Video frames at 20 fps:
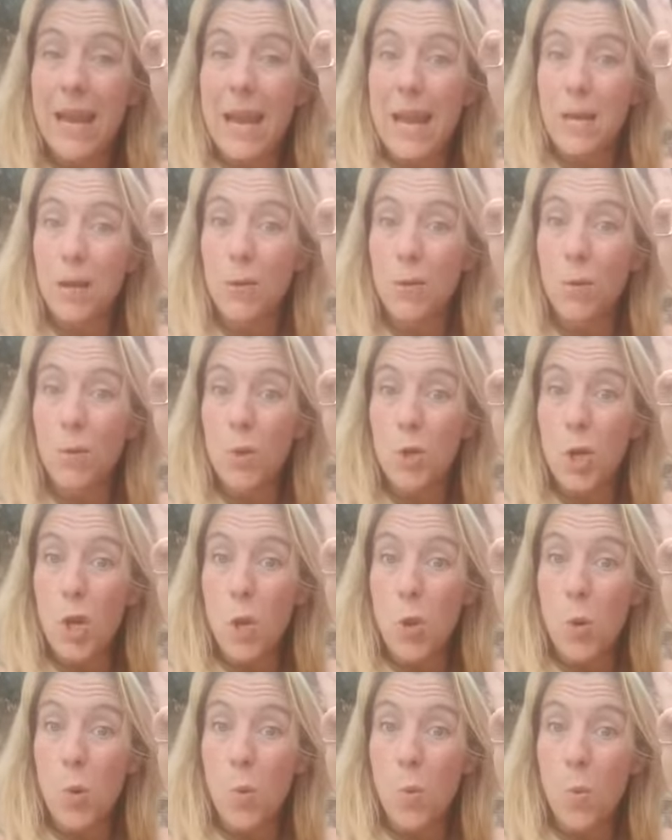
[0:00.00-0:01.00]
I don't
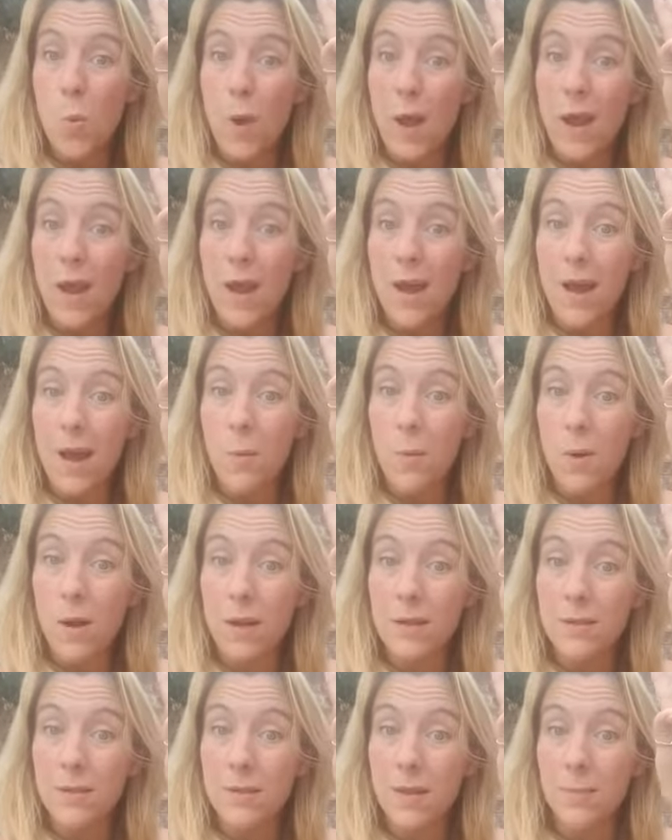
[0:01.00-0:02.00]
know what I
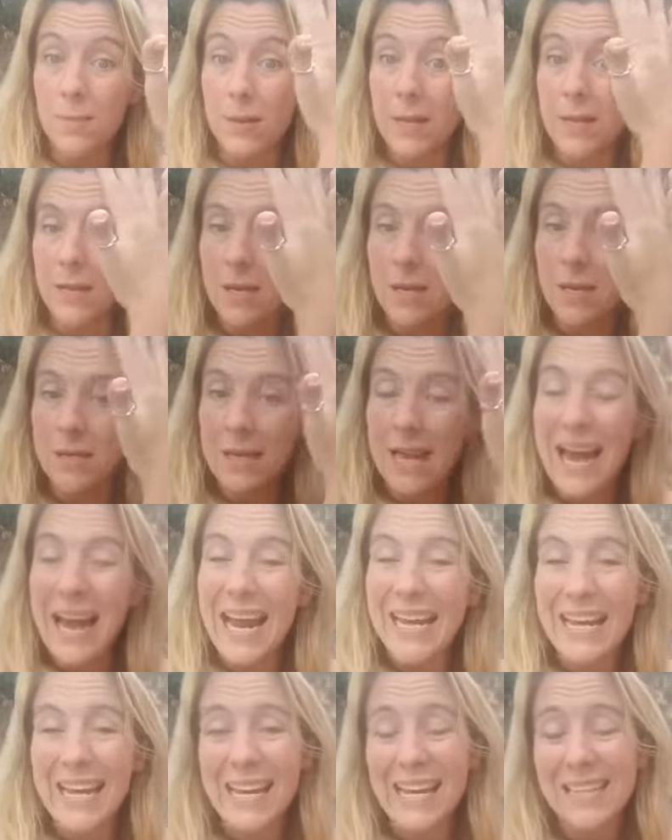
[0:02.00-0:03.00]
want because
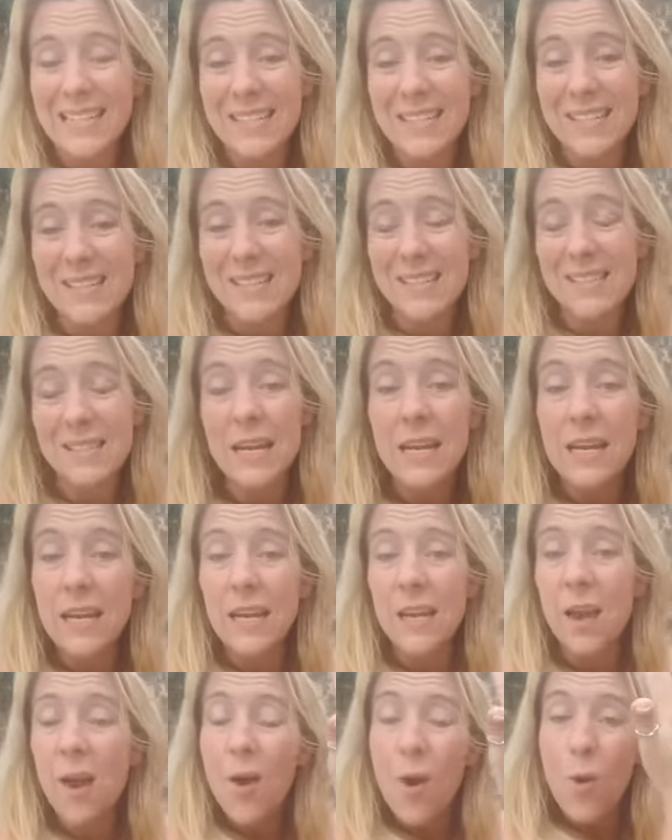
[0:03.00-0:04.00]
I can't
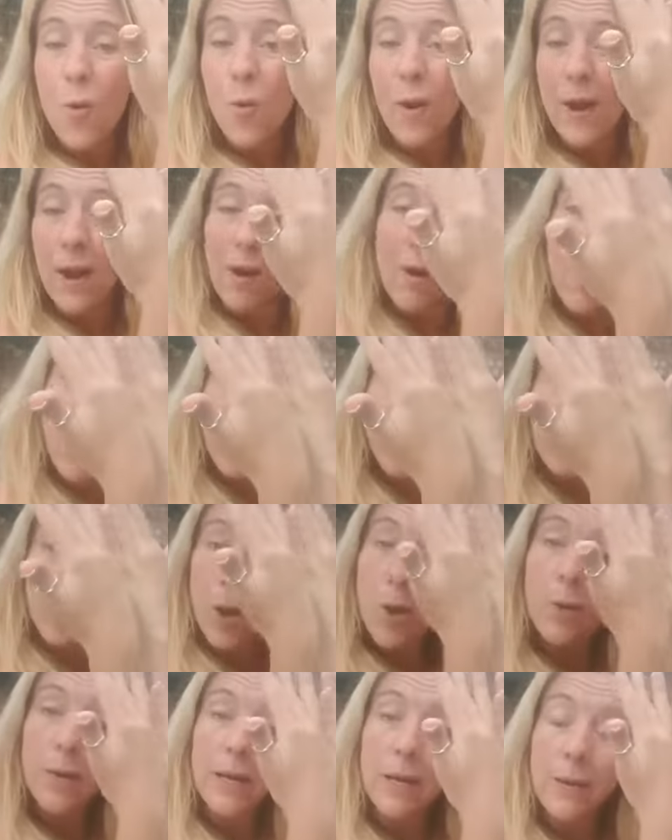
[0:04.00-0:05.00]
see where I'm
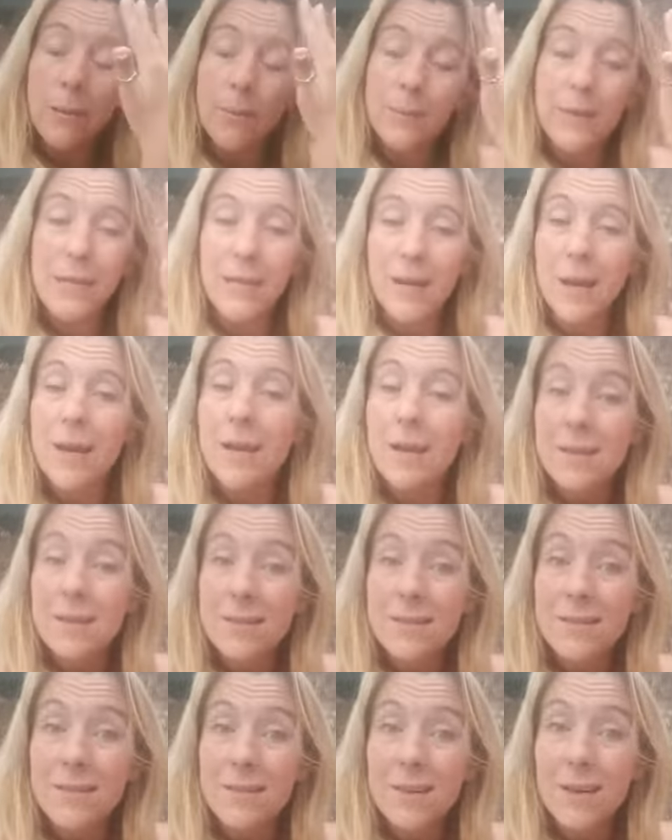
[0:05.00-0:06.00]
going
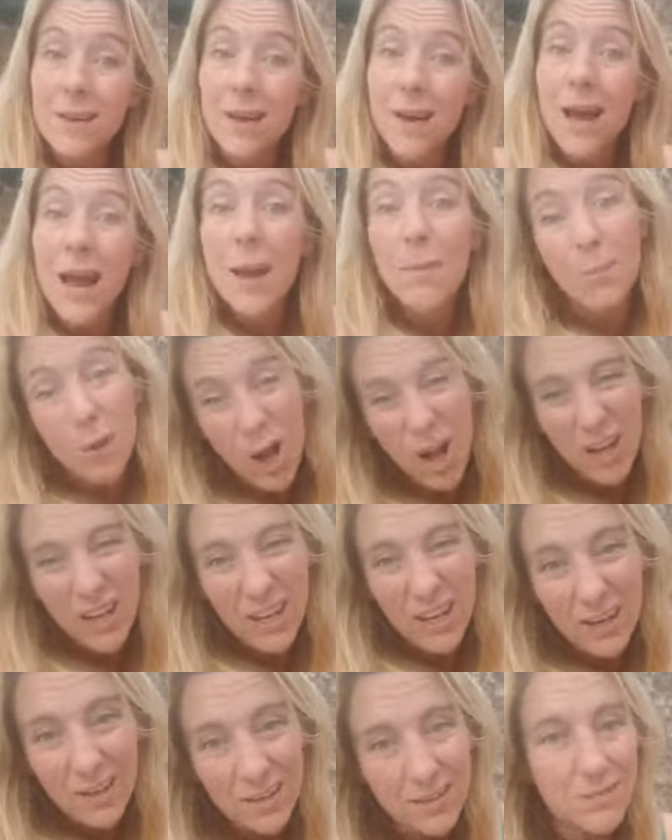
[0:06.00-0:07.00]
because I'm
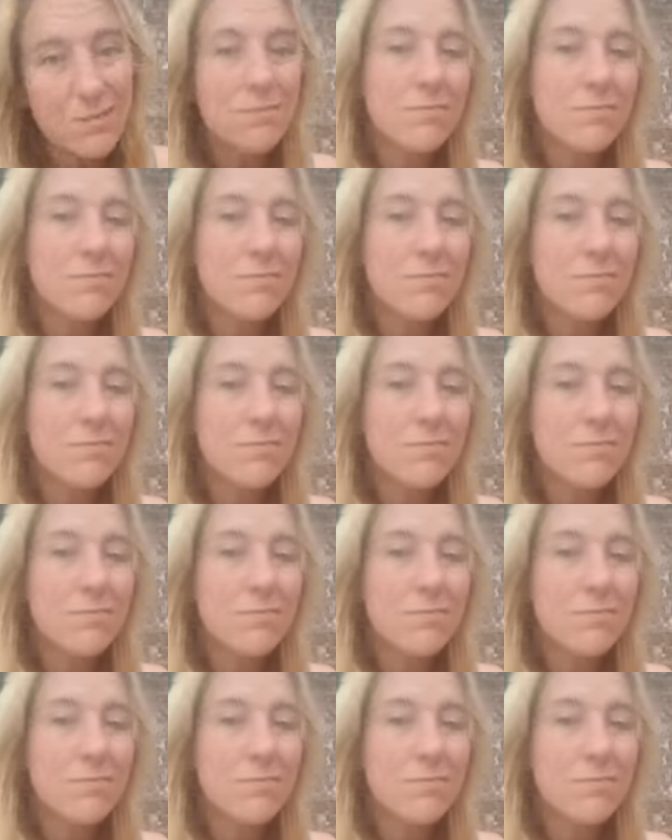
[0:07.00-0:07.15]
blocking.